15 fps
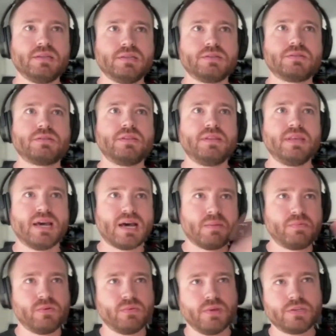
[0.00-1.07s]
is the
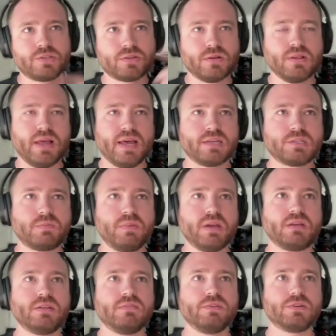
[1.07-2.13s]
operational
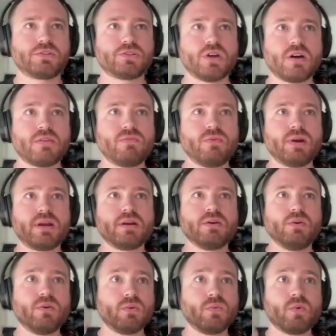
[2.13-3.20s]
aspect of your software
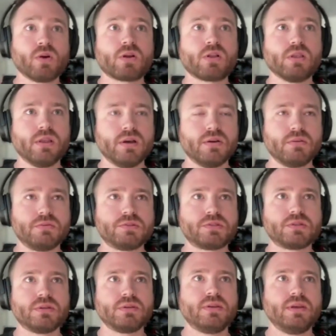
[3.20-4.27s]
or workloads